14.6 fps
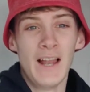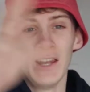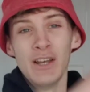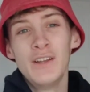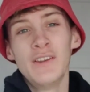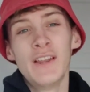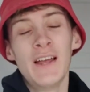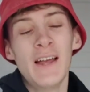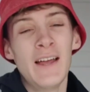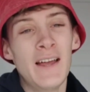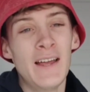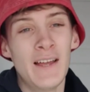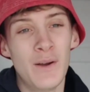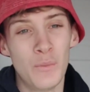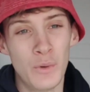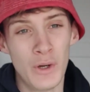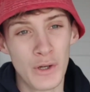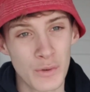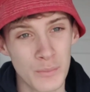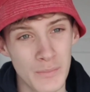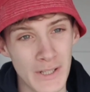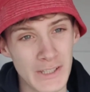Hello there,
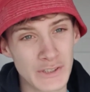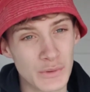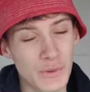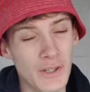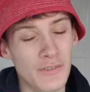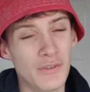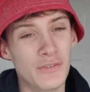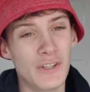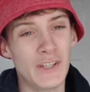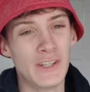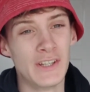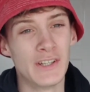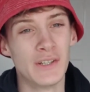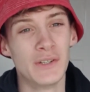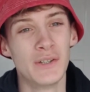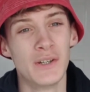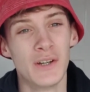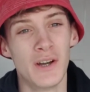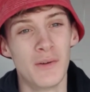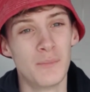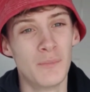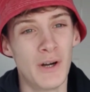welcome back to another video.
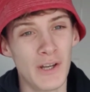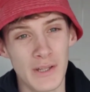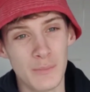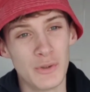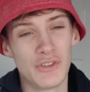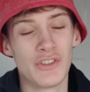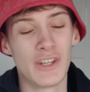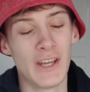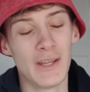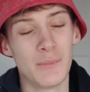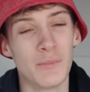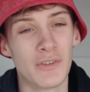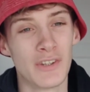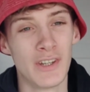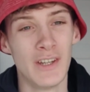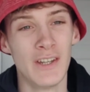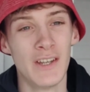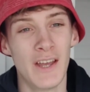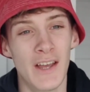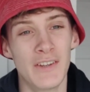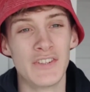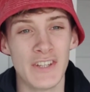My name is James
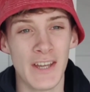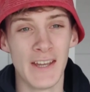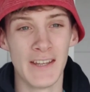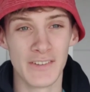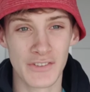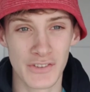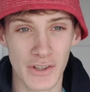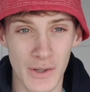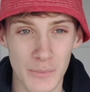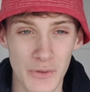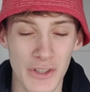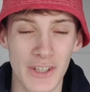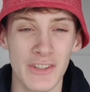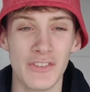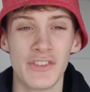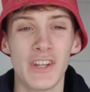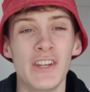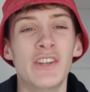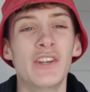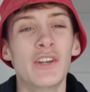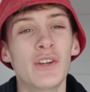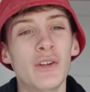and today it's time to
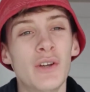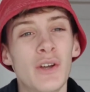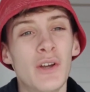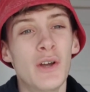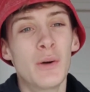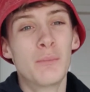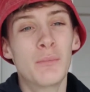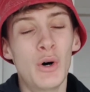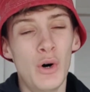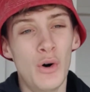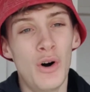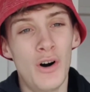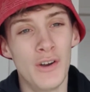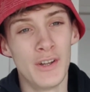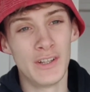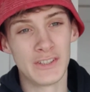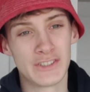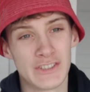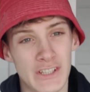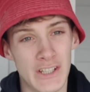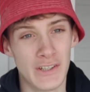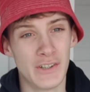continue more on our
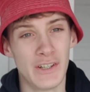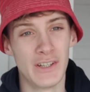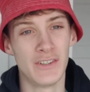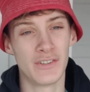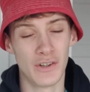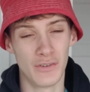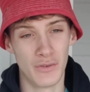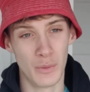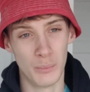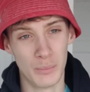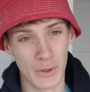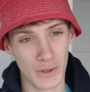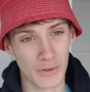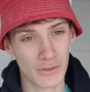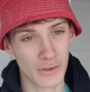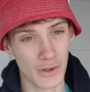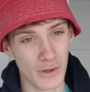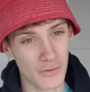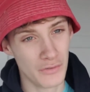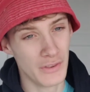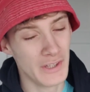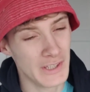series of the books
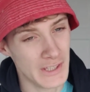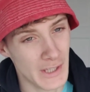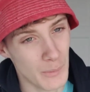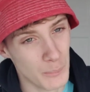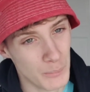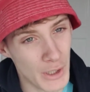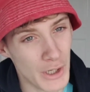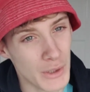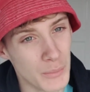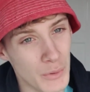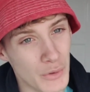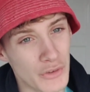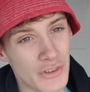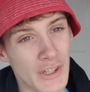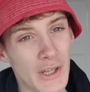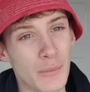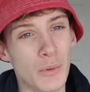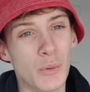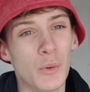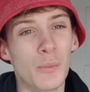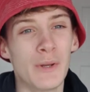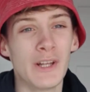of the Bible. Today we
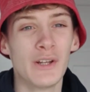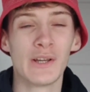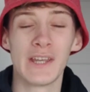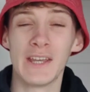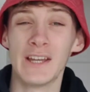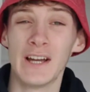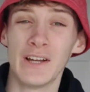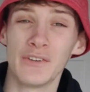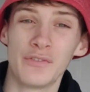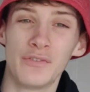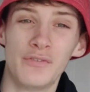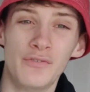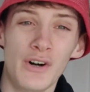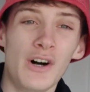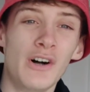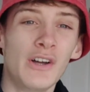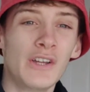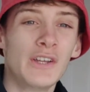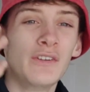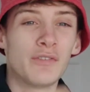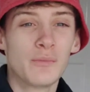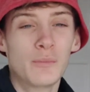will be looking at
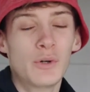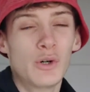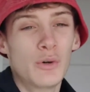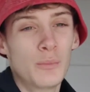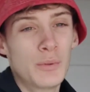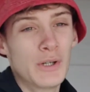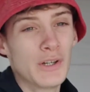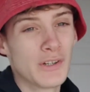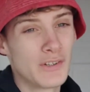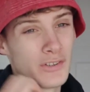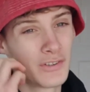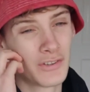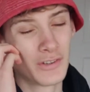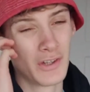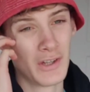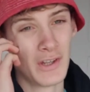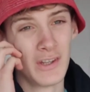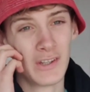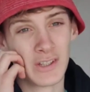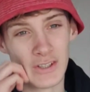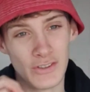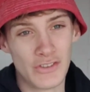5 more books,
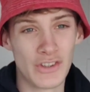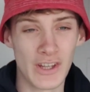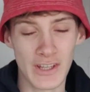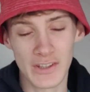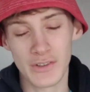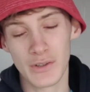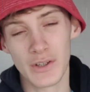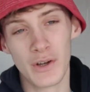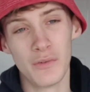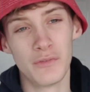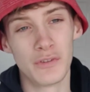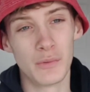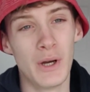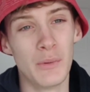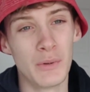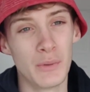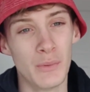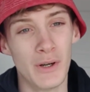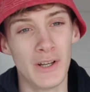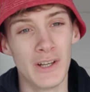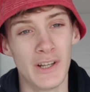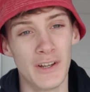continuing on from where we
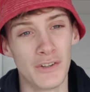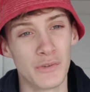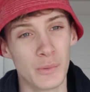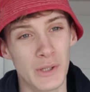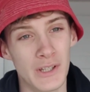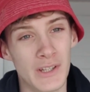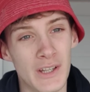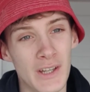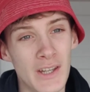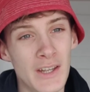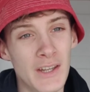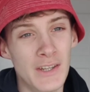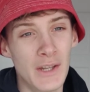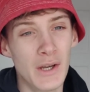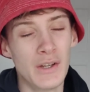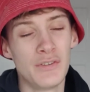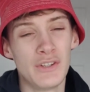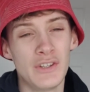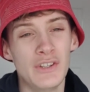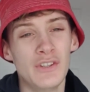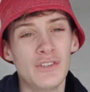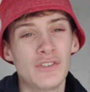were last week. Now if
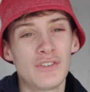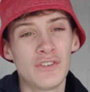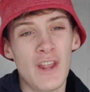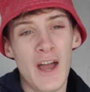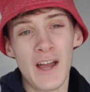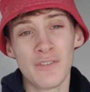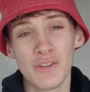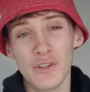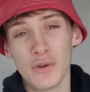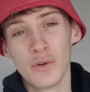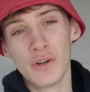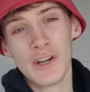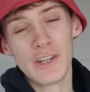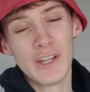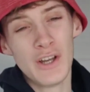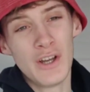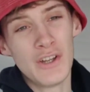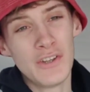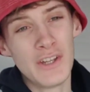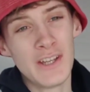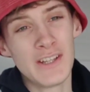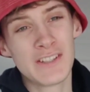you haven't already
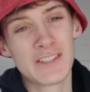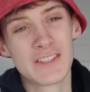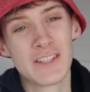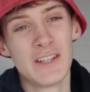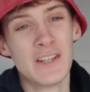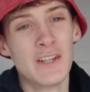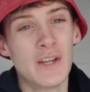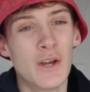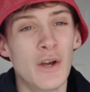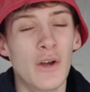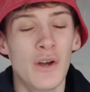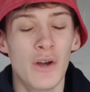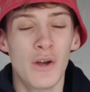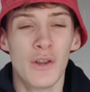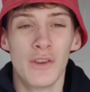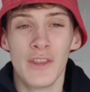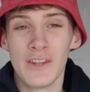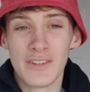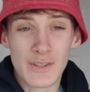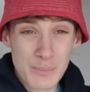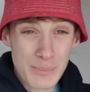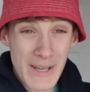heard it,
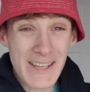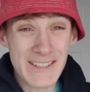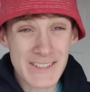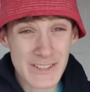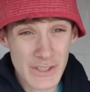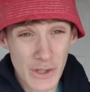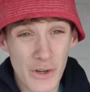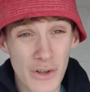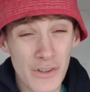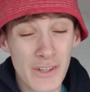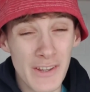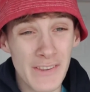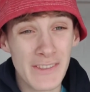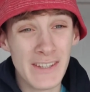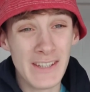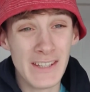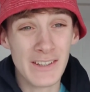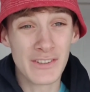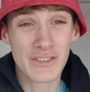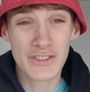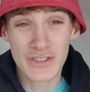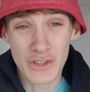this is based on
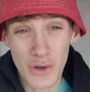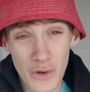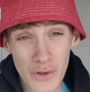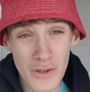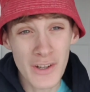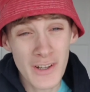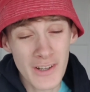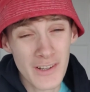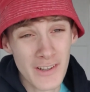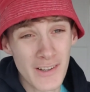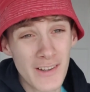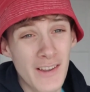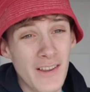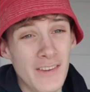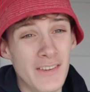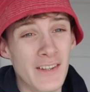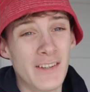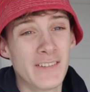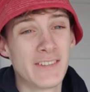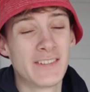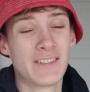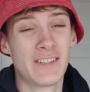the song
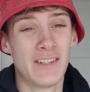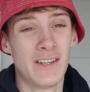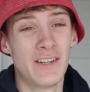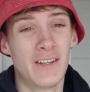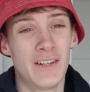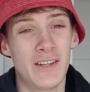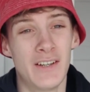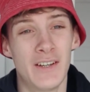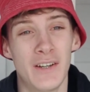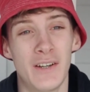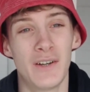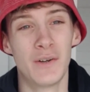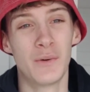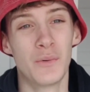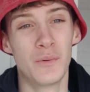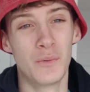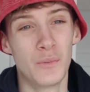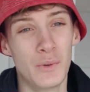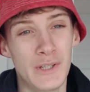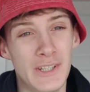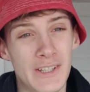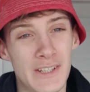that
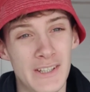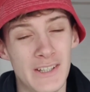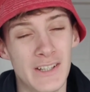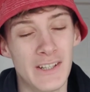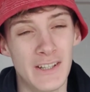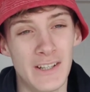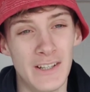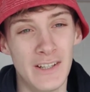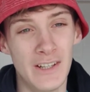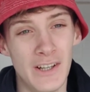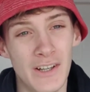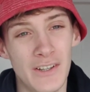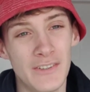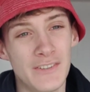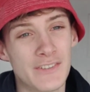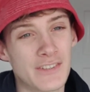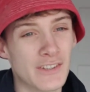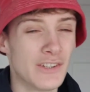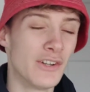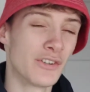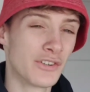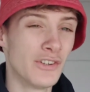we learned
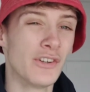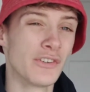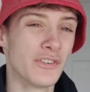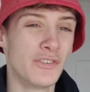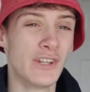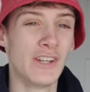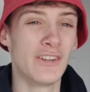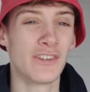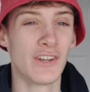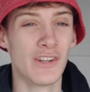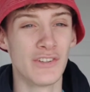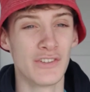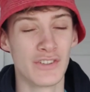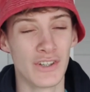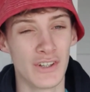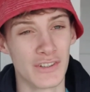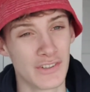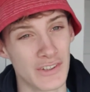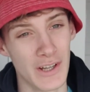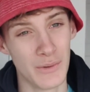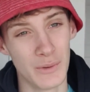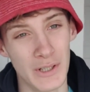lots and lots of years ago in church,
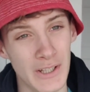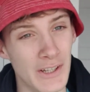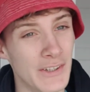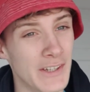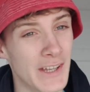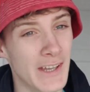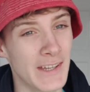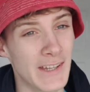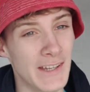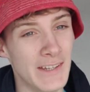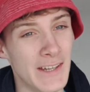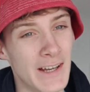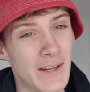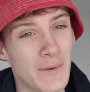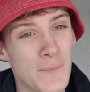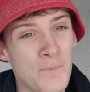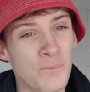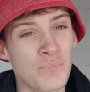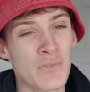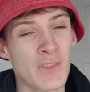and now we're learning it again now,